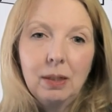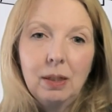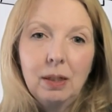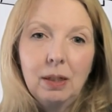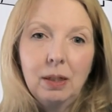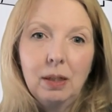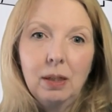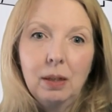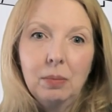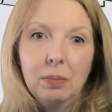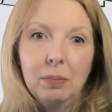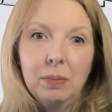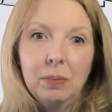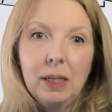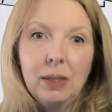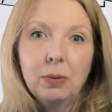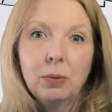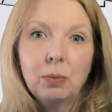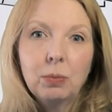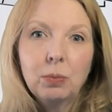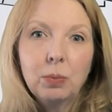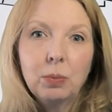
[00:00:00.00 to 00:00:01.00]

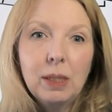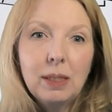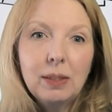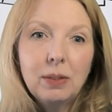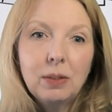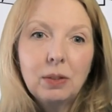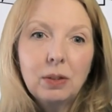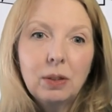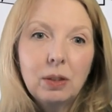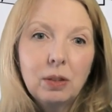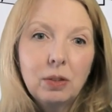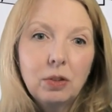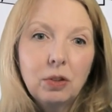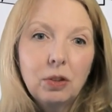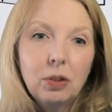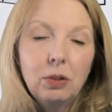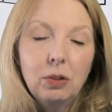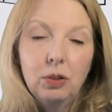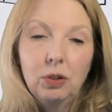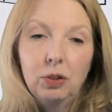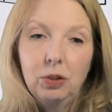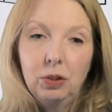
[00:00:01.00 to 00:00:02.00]
And the
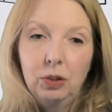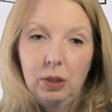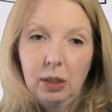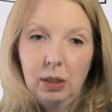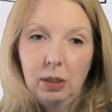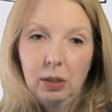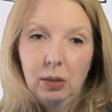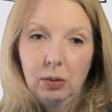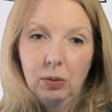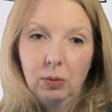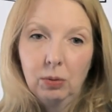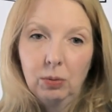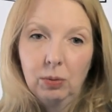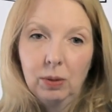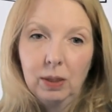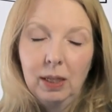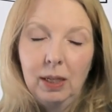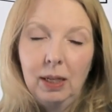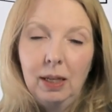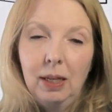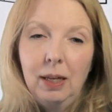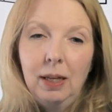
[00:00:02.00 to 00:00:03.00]
research
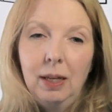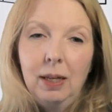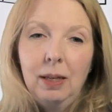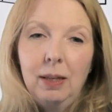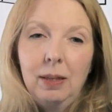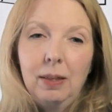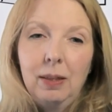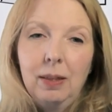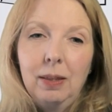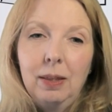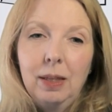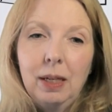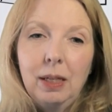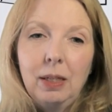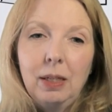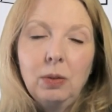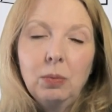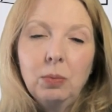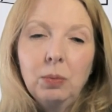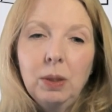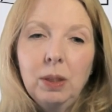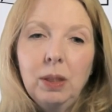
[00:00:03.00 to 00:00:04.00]
showed that
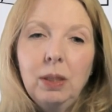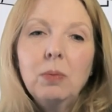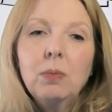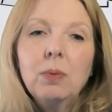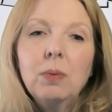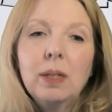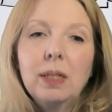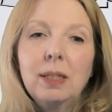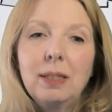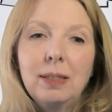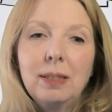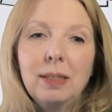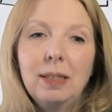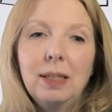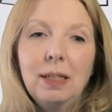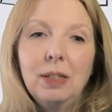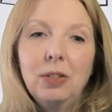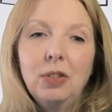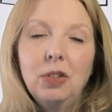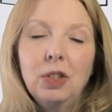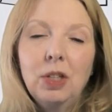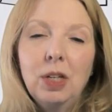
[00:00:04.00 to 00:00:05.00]
you really want to
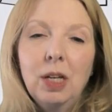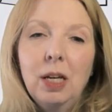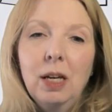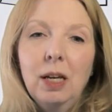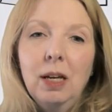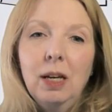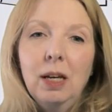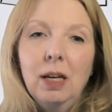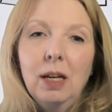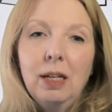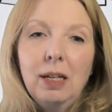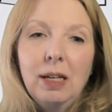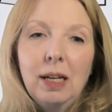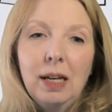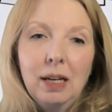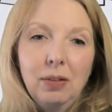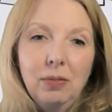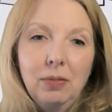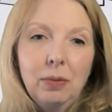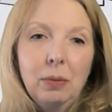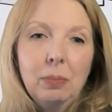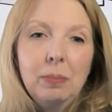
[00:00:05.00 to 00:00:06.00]
teach an
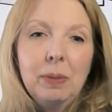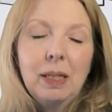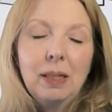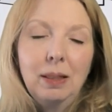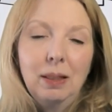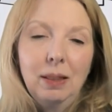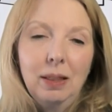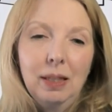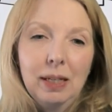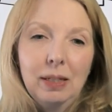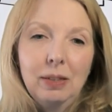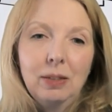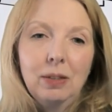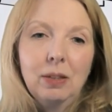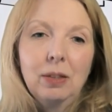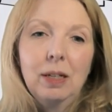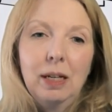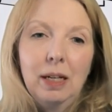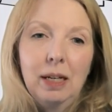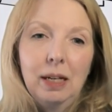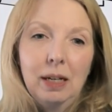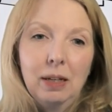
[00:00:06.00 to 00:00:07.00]
alphabet
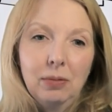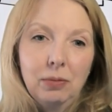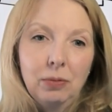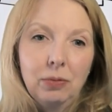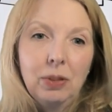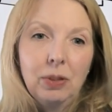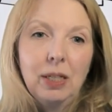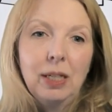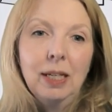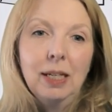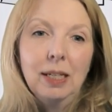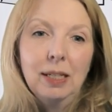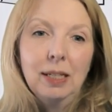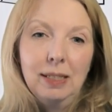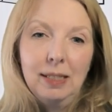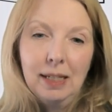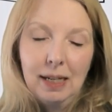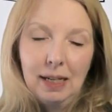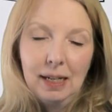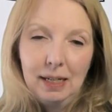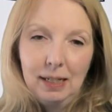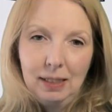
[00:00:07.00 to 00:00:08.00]
letter every
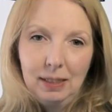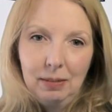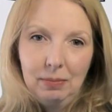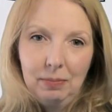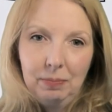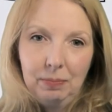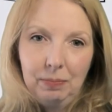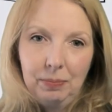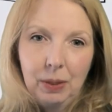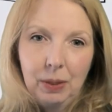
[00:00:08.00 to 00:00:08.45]
day